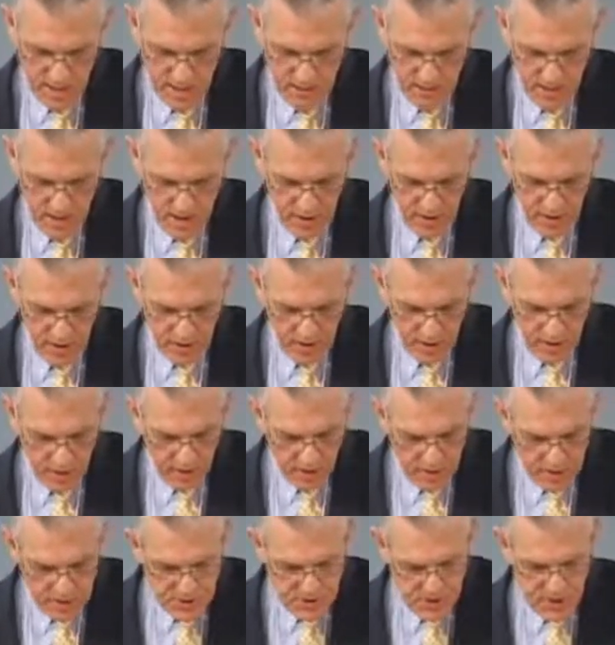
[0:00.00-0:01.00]
the
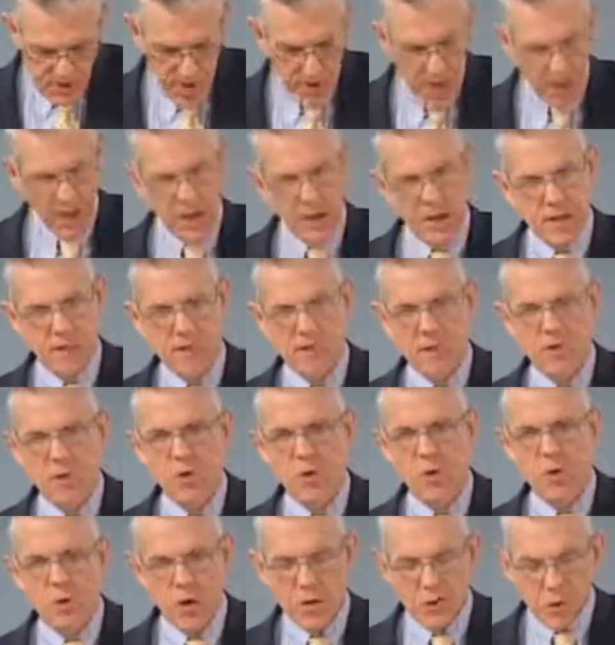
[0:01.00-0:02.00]
other side is the
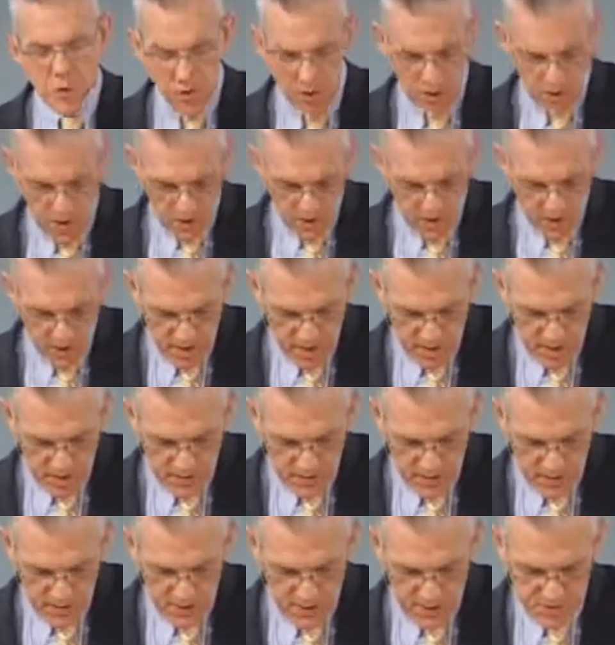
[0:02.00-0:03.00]
Cornwall
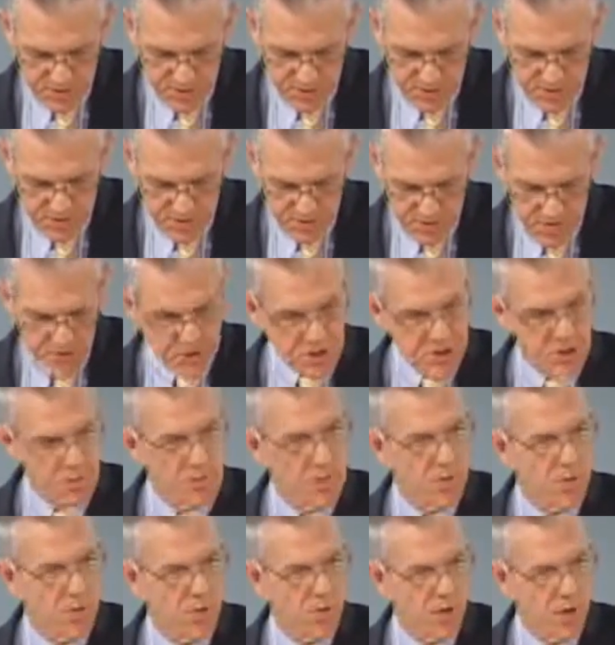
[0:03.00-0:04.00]
Alliance for the Stewardship
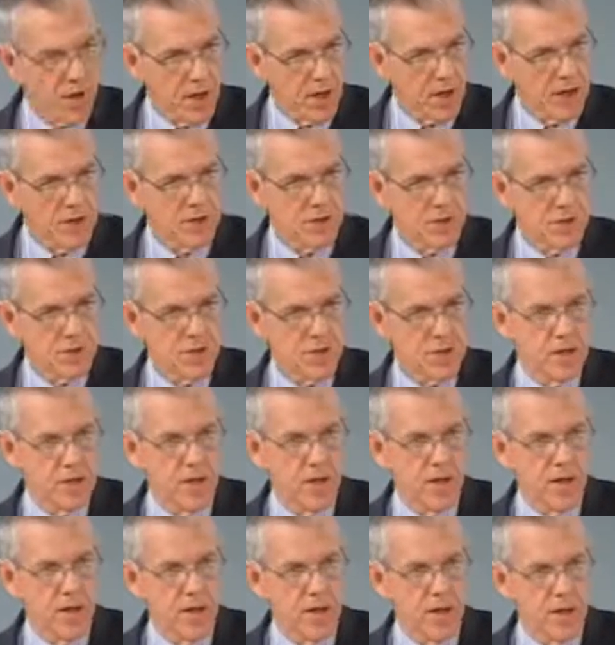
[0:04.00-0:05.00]
of Creation,
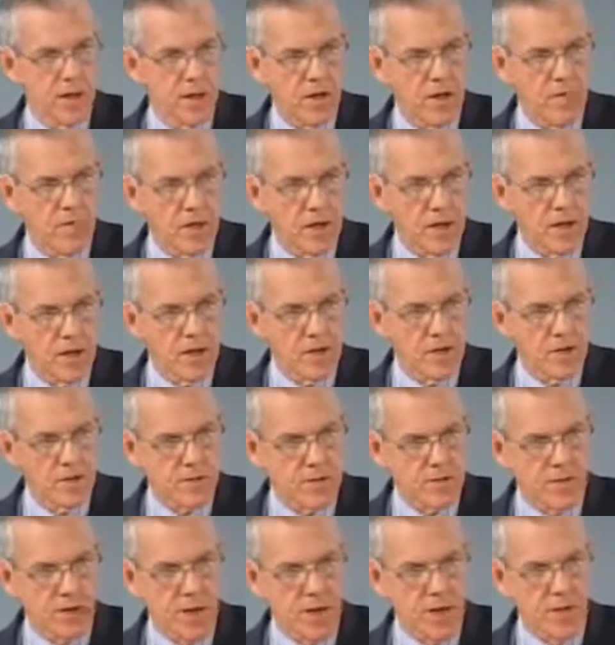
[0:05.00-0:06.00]
headed by Dr.
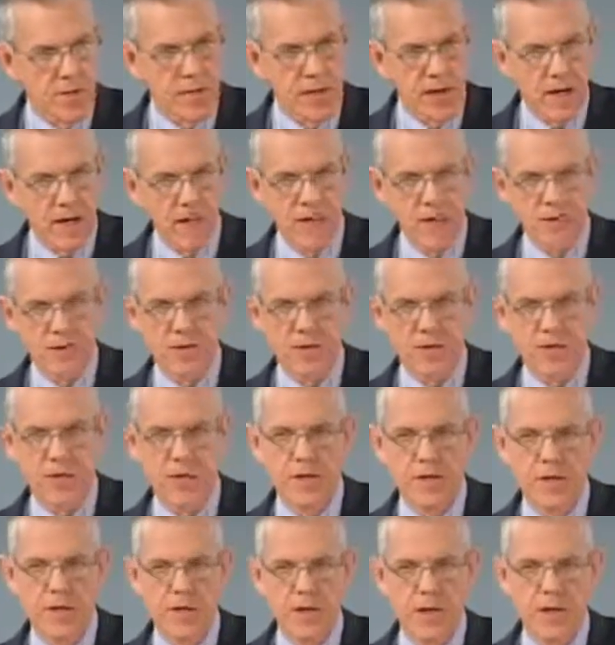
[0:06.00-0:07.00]
Cal Beisner.
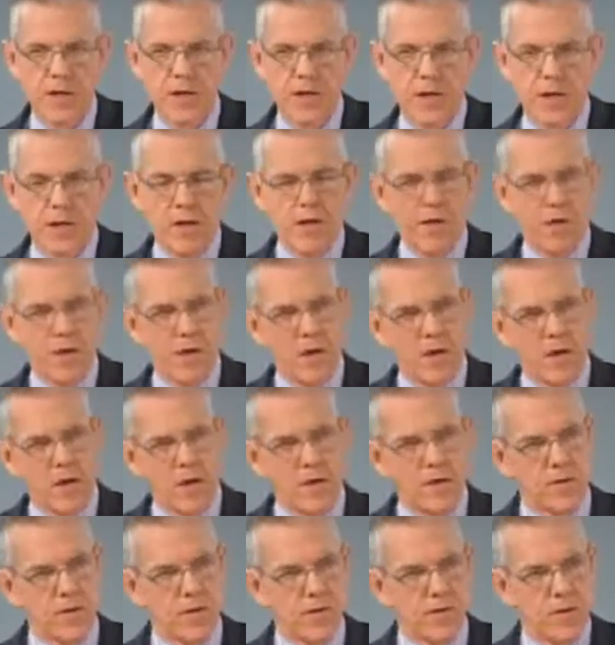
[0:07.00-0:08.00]

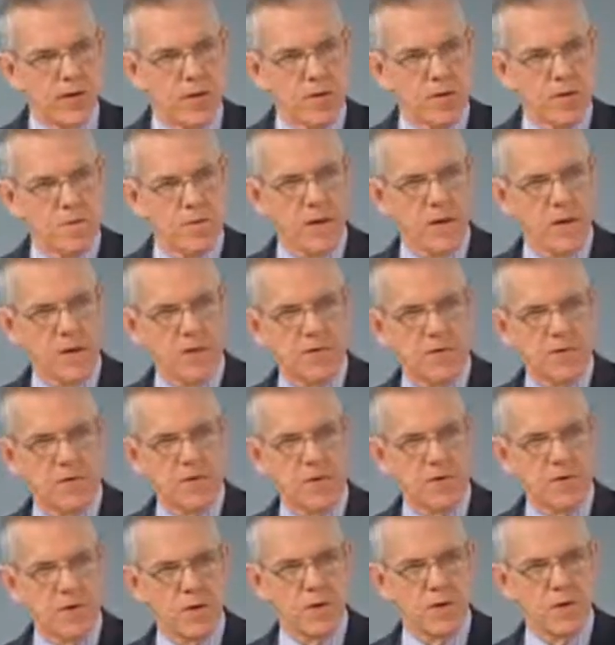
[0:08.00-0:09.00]
Uh, Dr.
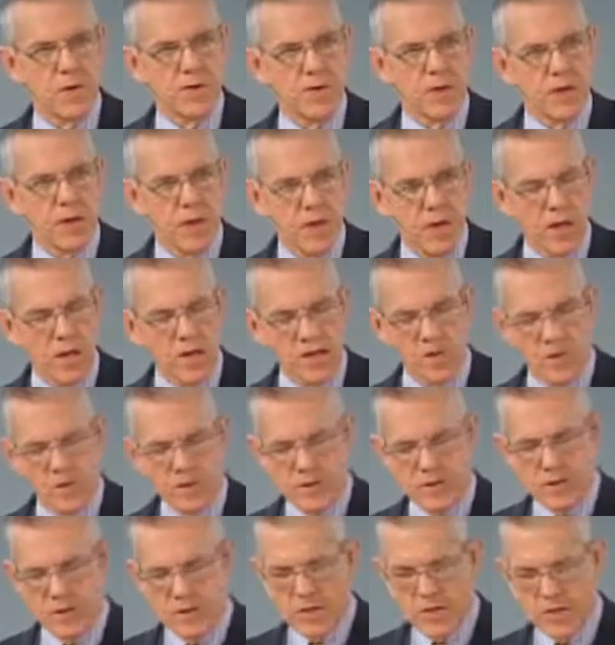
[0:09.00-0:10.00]
Beisner is heading an
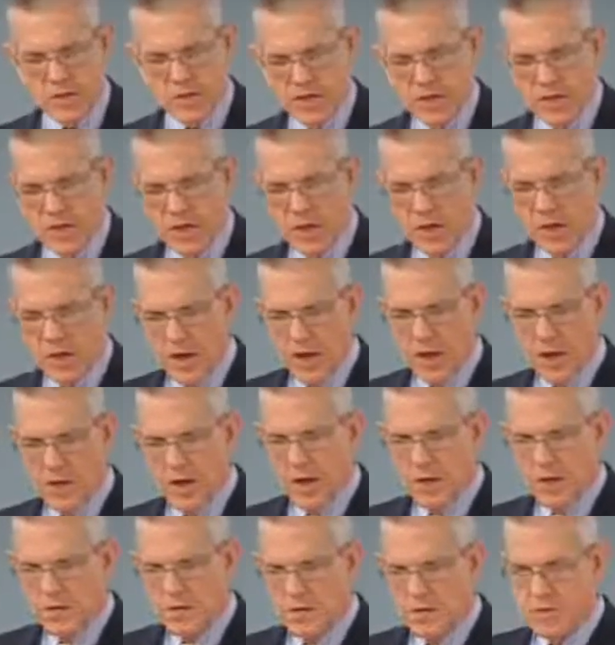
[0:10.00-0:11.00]
organization that
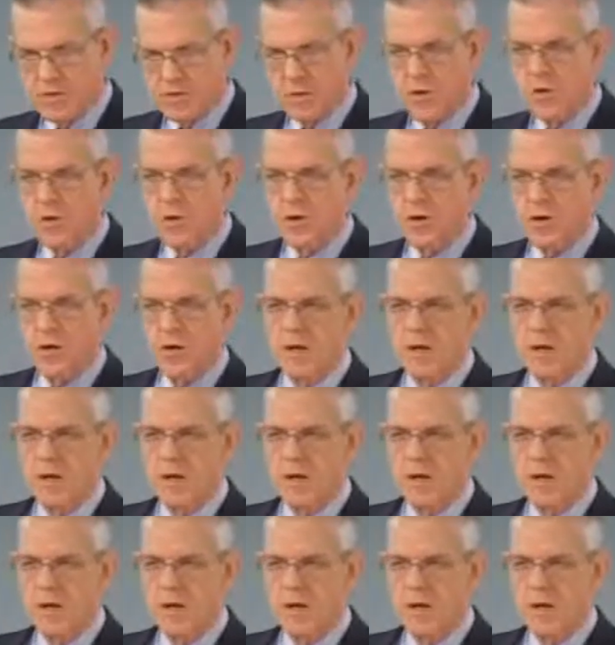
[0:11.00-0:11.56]
I support,